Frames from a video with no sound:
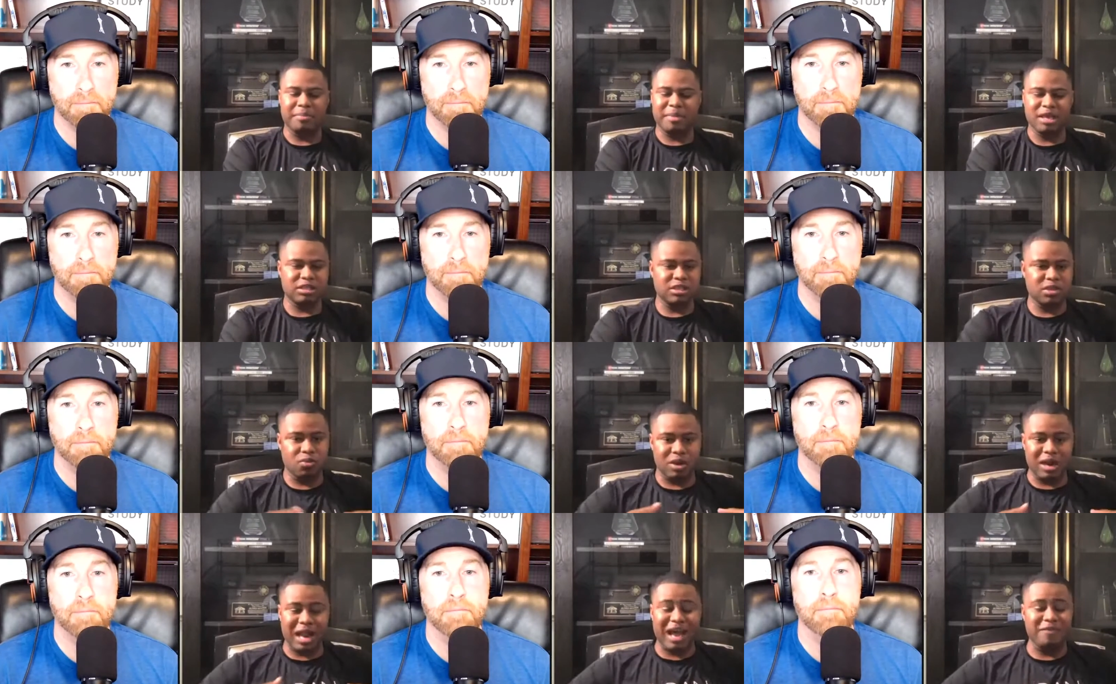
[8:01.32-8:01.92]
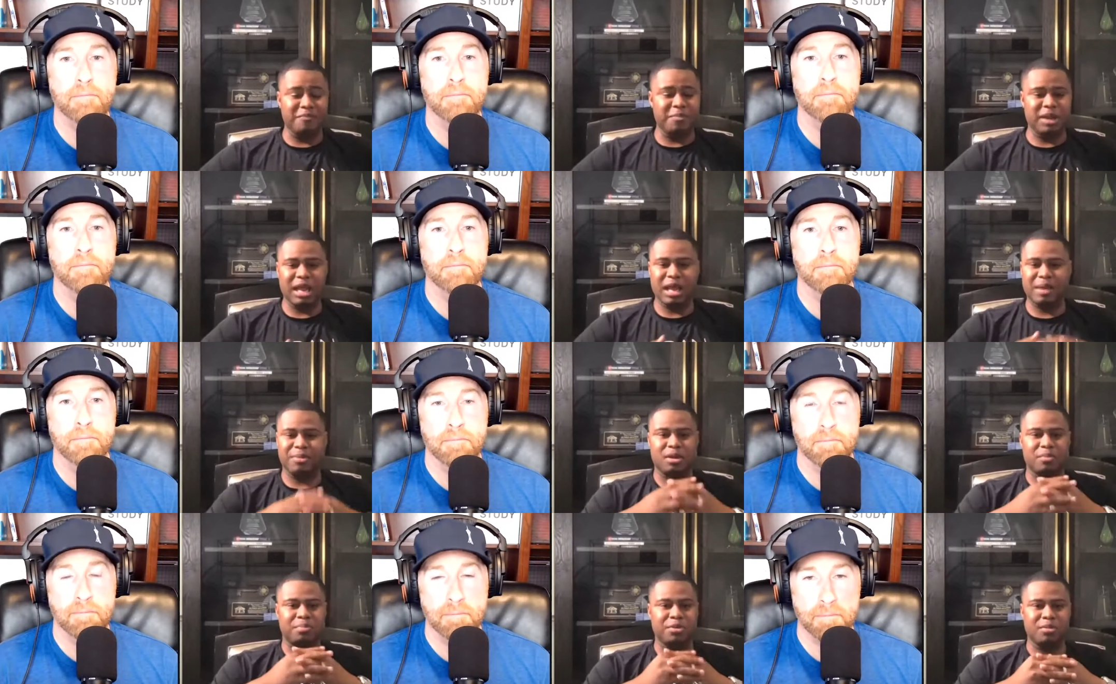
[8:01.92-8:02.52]
Speaker 1: may see what I've been
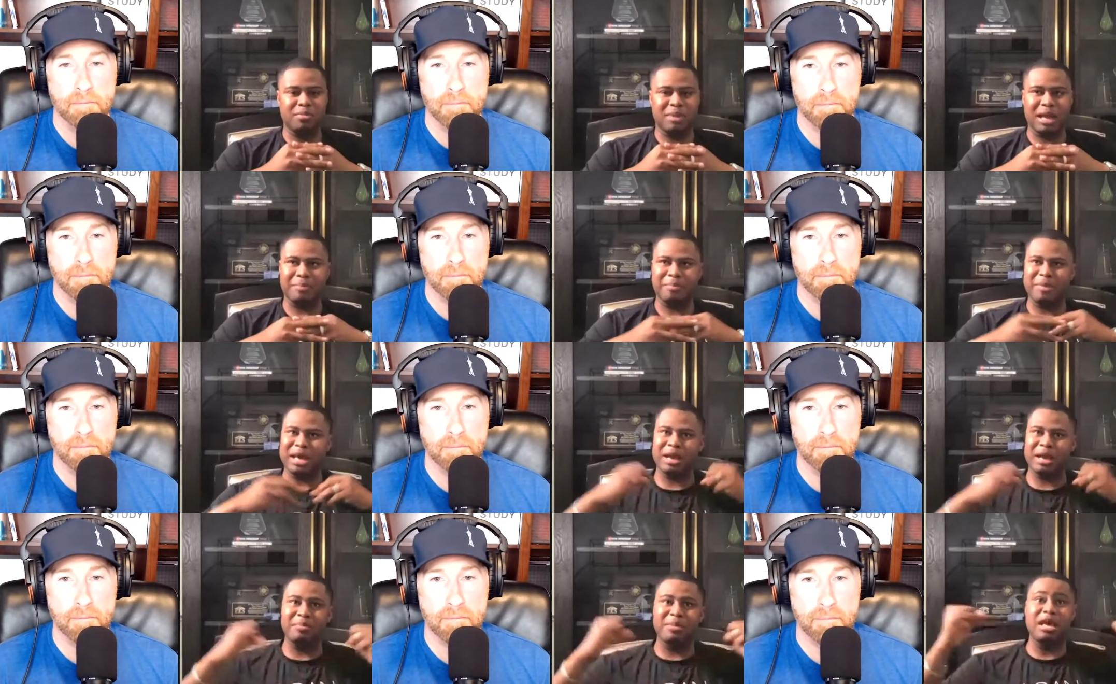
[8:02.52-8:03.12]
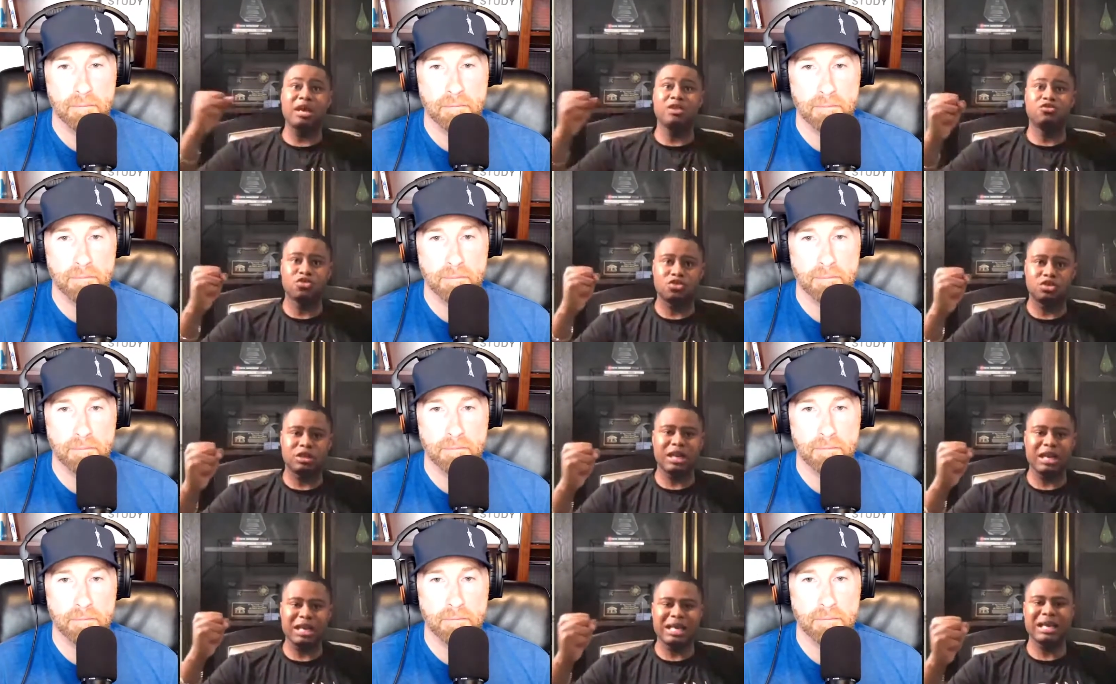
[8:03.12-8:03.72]
able to build. Like, man, I'm
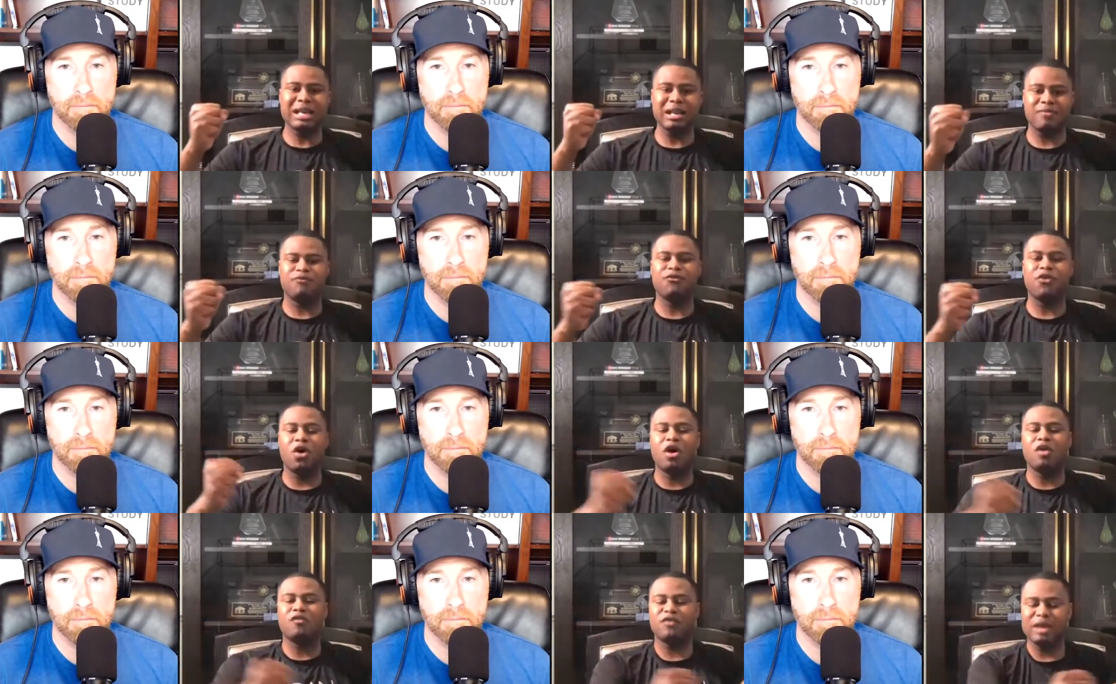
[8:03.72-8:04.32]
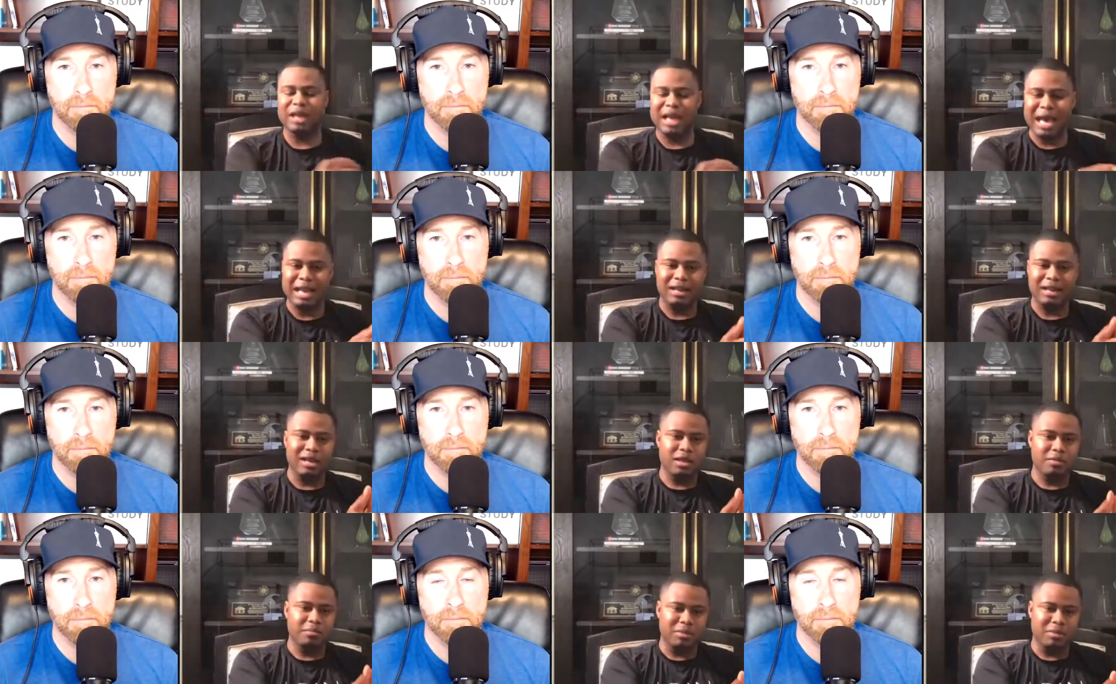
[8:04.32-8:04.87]
interested in getting involved in that,